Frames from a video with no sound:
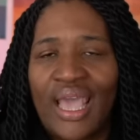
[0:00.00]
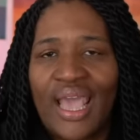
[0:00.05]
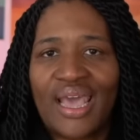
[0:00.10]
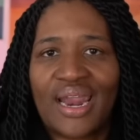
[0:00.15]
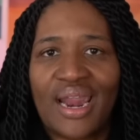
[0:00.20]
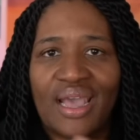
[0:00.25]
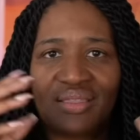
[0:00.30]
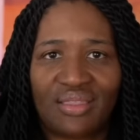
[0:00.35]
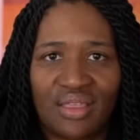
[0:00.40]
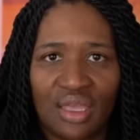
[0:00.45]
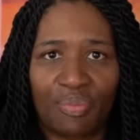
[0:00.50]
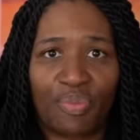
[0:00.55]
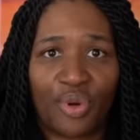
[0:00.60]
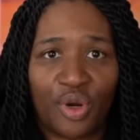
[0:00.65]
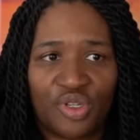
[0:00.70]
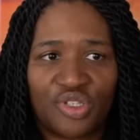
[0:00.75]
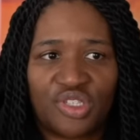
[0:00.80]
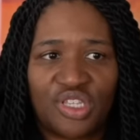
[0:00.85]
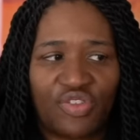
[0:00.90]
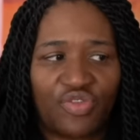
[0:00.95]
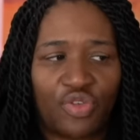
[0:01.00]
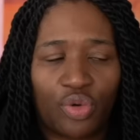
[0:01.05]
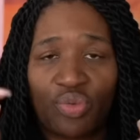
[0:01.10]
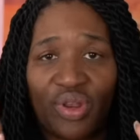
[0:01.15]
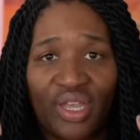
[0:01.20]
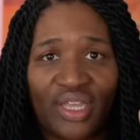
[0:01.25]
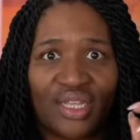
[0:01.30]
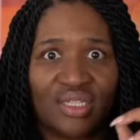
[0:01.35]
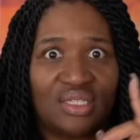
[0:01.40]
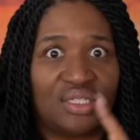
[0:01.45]
And I think personally for
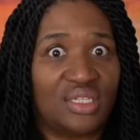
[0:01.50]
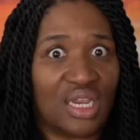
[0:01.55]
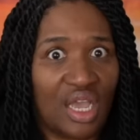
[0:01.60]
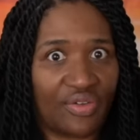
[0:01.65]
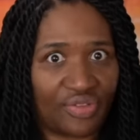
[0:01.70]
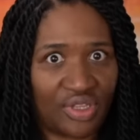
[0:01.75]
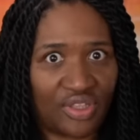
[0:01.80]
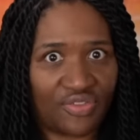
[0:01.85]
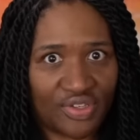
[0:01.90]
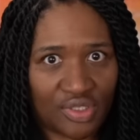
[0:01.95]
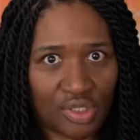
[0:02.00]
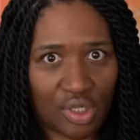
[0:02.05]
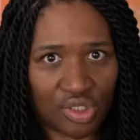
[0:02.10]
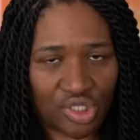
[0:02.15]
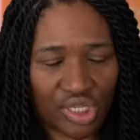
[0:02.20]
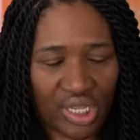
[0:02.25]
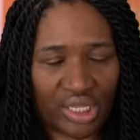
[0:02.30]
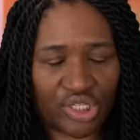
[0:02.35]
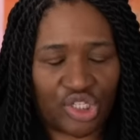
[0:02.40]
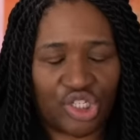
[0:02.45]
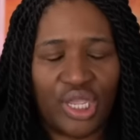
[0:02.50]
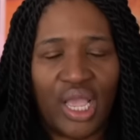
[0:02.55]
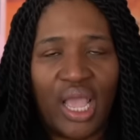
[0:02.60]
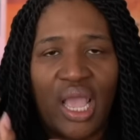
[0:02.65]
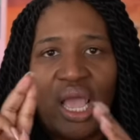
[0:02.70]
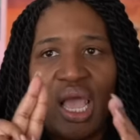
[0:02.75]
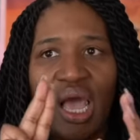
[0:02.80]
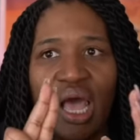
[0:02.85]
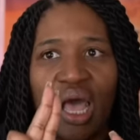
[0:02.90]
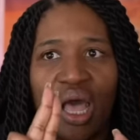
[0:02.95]
Rick, it's definitely physical touch,
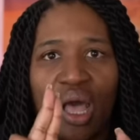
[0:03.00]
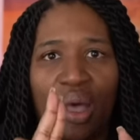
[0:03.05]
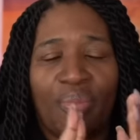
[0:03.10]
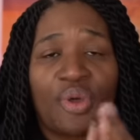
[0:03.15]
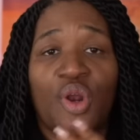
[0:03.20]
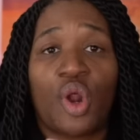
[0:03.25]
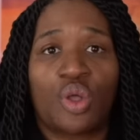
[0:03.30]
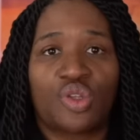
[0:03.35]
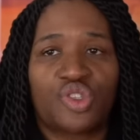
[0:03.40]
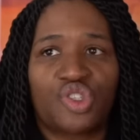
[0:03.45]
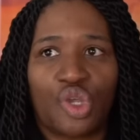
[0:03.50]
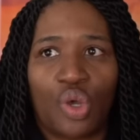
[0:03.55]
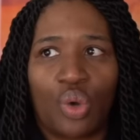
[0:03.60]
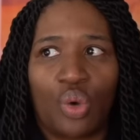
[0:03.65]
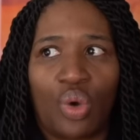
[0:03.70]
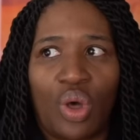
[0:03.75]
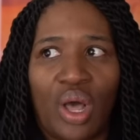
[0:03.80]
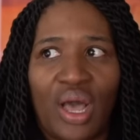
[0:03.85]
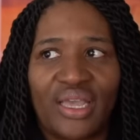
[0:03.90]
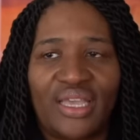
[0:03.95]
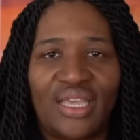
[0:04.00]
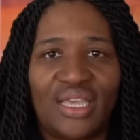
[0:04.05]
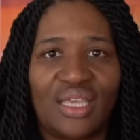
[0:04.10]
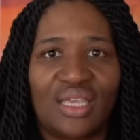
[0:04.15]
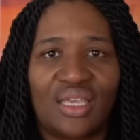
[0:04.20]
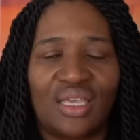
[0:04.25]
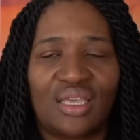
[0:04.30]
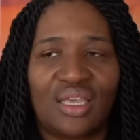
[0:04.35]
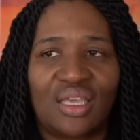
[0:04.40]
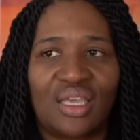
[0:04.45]
uh, but also
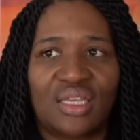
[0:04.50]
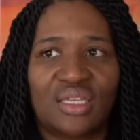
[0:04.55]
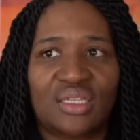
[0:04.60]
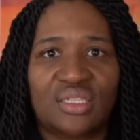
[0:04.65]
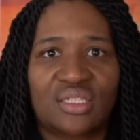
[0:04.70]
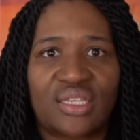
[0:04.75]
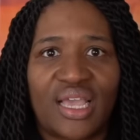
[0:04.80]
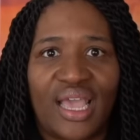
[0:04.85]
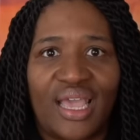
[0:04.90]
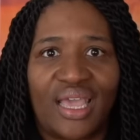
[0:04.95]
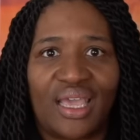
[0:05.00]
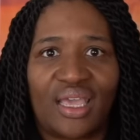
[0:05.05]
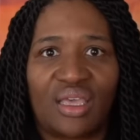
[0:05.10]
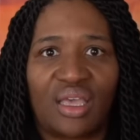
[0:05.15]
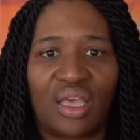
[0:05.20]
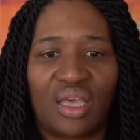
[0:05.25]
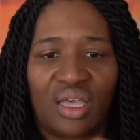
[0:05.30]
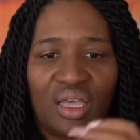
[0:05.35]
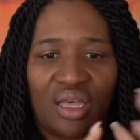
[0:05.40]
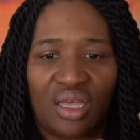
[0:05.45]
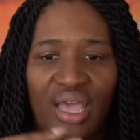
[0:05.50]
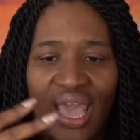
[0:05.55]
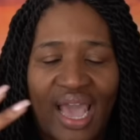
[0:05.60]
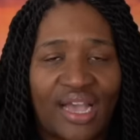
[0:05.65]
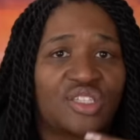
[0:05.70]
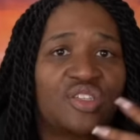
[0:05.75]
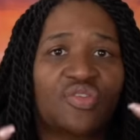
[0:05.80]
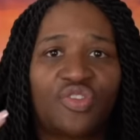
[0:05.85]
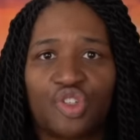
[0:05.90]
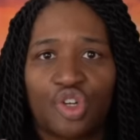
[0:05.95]
he is a uh,
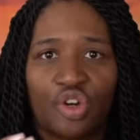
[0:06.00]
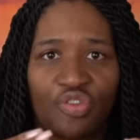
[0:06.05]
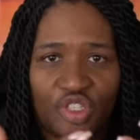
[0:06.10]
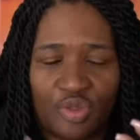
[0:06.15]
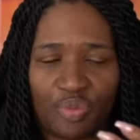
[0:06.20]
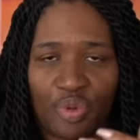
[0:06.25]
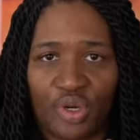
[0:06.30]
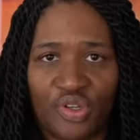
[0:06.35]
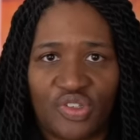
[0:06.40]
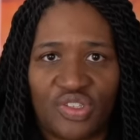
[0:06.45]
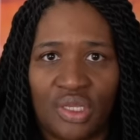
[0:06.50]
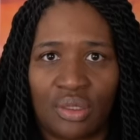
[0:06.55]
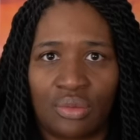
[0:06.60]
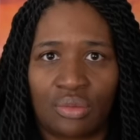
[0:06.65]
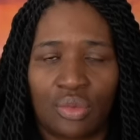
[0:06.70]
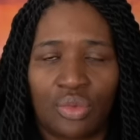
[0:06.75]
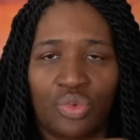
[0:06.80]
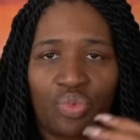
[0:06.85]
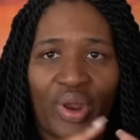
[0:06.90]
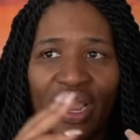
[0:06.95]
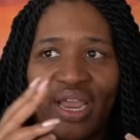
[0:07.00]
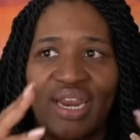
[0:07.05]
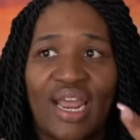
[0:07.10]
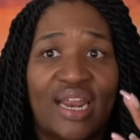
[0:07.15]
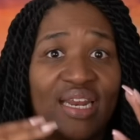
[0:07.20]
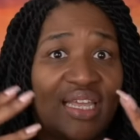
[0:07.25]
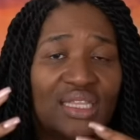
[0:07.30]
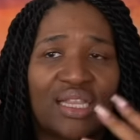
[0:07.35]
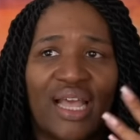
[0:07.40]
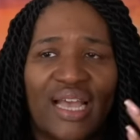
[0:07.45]
acts of service person, right?
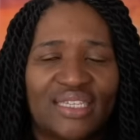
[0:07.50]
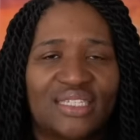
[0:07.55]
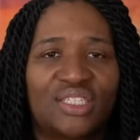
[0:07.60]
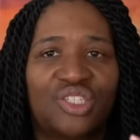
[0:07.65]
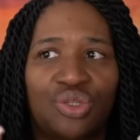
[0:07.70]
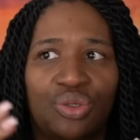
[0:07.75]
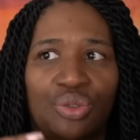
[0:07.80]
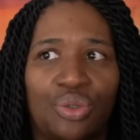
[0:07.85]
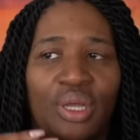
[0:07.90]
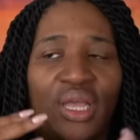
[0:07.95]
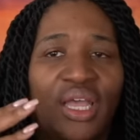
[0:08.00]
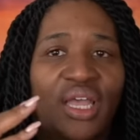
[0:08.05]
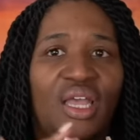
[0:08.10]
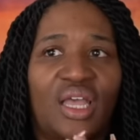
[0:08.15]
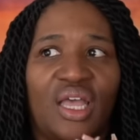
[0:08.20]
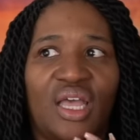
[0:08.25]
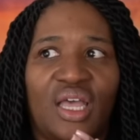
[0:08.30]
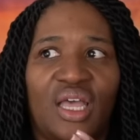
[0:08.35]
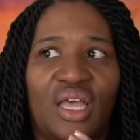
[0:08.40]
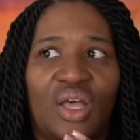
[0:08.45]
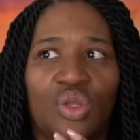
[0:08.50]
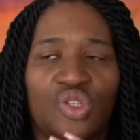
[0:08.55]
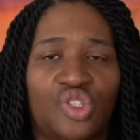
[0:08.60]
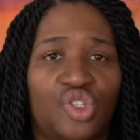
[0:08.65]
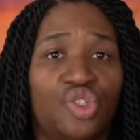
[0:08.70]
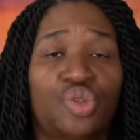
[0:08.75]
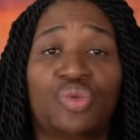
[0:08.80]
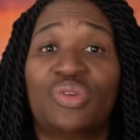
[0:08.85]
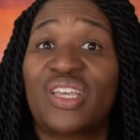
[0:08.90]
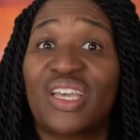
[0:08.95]
And he likes to uh,
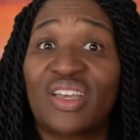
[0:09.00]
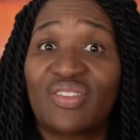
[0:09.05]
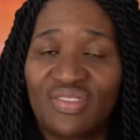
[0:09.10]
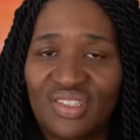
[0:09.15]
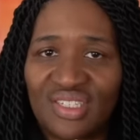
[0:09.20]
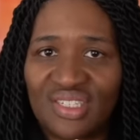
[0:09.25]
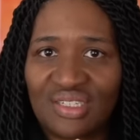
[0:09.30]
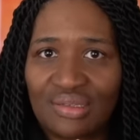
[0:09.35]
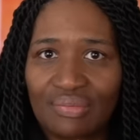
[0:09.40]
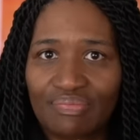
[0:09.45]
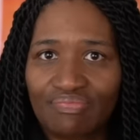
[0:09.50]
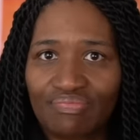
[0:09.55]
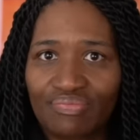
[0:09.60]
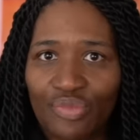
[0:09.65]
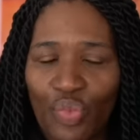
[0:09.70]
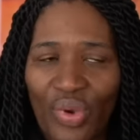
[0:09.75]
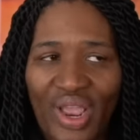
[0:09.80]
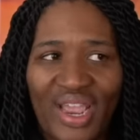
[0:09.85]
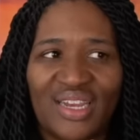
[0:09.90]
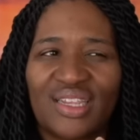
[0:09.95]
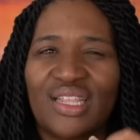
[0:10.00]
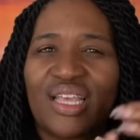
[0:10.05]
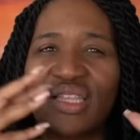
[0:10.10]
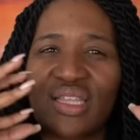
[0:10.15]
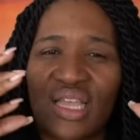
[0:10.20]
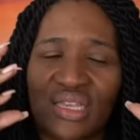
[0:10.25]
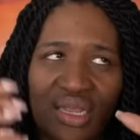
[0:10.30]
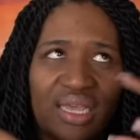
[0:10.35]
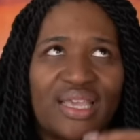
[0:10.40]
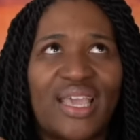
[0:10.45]
also do gifts, right? Like,
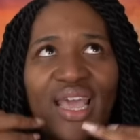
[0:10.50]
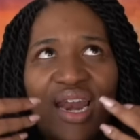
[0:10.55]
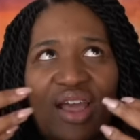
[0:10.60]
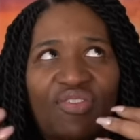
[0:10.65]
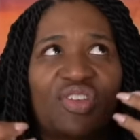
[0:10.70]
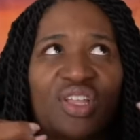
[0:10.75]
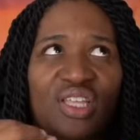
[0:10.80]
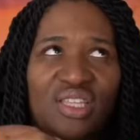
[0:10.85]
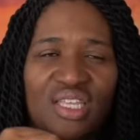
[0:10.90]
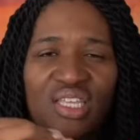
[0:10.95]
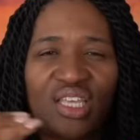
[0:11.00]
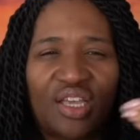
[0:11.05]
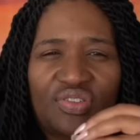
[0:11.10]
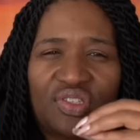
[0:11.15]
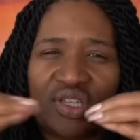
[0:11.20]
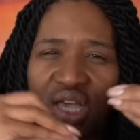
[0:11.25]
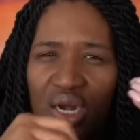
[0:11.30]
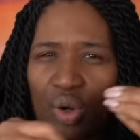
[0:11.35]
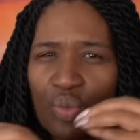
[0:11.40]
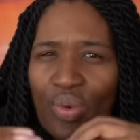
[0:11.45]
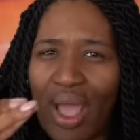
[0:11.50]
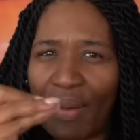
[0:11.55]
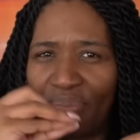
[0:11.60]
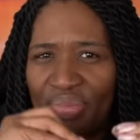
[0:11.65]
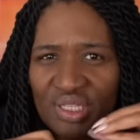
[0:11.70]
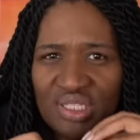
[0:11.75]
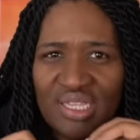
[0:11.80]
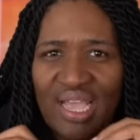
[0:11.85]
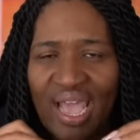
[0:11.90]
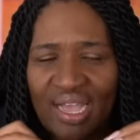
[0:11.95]
and again, I feel like the gifts kind of
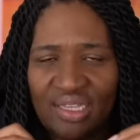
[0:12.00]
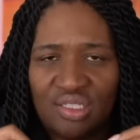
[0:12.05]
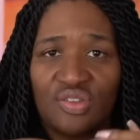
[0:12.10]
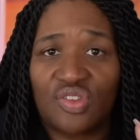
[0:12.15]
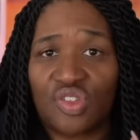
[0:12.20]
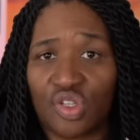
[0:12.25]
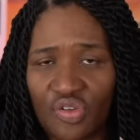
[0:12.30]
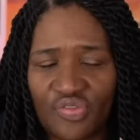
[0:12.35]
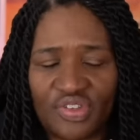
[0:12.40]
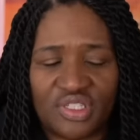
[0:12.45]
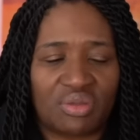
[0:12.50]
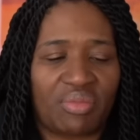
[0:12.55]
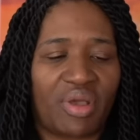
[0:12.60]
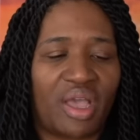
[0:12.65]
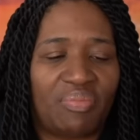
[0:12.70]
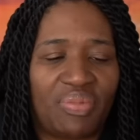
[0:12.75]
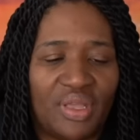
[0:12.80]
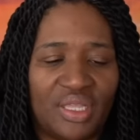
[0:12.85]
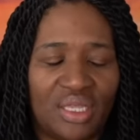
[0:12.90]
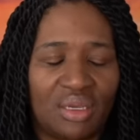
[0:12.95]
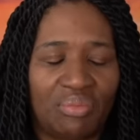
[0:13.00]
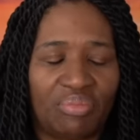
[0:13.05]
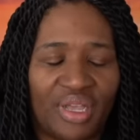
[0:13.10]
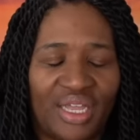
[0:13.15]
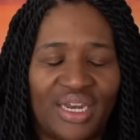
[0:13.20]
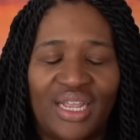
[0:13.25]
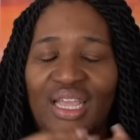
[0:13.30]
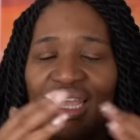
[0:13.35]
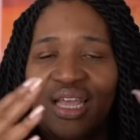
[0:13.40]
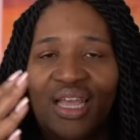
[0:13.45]
wrap into acts of service in my opinion,
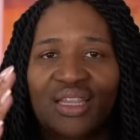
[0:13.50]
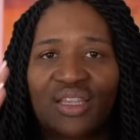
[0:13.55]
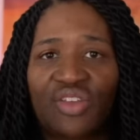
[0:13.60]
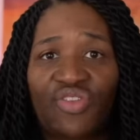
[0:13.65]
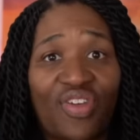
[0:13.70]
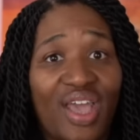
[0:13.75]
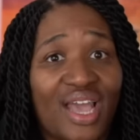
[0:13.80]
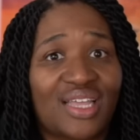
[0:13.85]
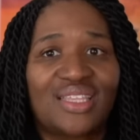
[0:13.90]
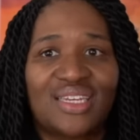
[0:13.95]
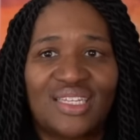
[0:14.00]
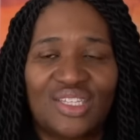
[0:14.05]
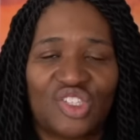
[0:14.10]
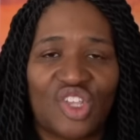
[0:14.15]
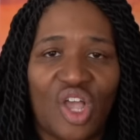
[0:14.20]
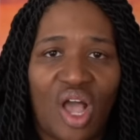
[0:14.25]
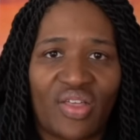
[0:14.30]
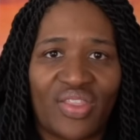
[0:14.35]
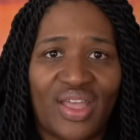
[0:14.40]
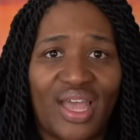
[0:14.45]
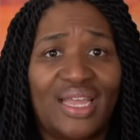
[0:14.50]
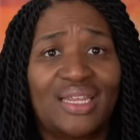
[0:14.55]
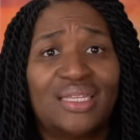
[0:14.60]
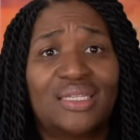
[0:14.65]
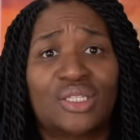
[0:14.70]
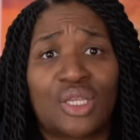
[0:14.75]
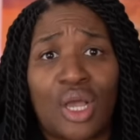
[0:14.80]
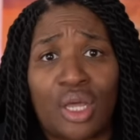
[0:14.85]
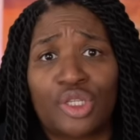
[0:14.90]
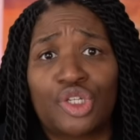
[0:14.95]
but the fact that he saw that and he
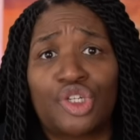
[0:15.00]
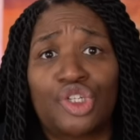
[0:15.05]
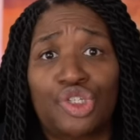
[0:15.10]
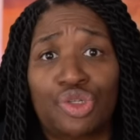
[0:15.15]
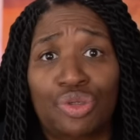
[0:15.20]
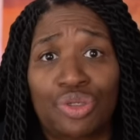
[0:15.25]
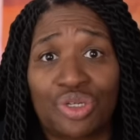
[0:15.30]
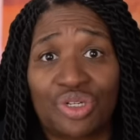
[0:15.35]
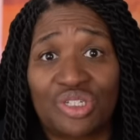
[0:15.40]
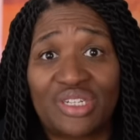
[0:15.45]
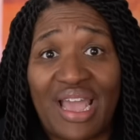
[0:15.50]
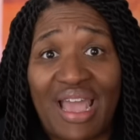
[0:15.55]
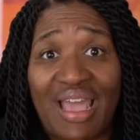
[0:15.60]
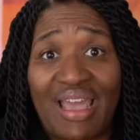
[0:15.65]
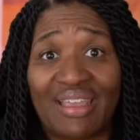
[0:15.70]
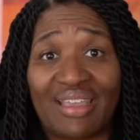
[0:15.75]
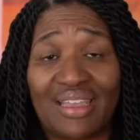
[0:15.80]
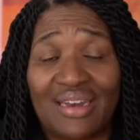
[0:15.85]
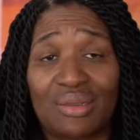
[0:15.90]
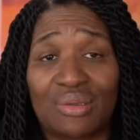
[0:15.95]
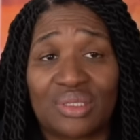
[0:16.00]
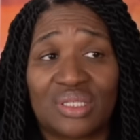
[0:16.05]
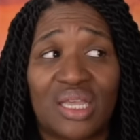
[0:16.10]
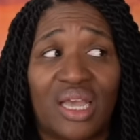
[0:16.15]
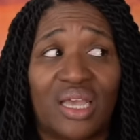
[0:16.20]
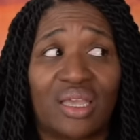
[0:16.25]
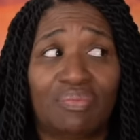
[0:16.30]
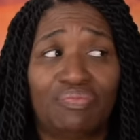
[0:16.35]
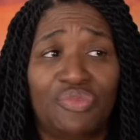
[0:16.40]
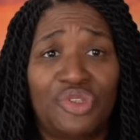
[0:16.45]
saw the junior tag and he was
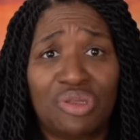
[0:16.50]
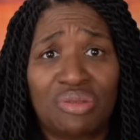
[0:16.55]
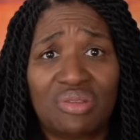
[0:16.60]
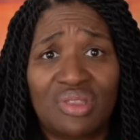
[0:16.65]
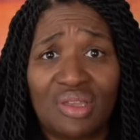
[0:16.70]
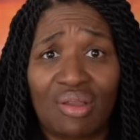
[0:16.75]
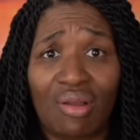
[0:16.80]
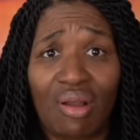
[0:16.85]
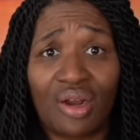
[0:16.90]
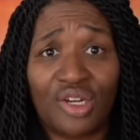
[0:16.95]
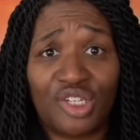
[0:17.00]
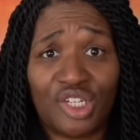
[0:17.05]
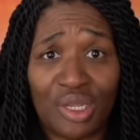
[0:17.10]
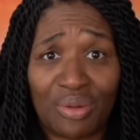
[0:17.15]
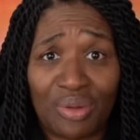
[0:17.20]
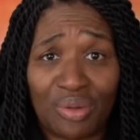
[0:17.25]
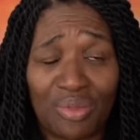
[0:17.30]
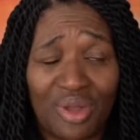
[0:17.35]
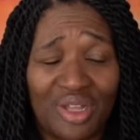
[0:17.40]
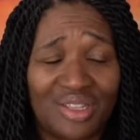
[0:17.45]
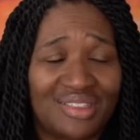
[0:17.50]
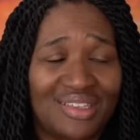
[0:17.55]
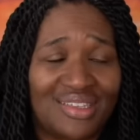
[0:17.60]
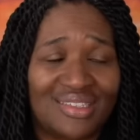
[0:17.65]
like, do you think R J would want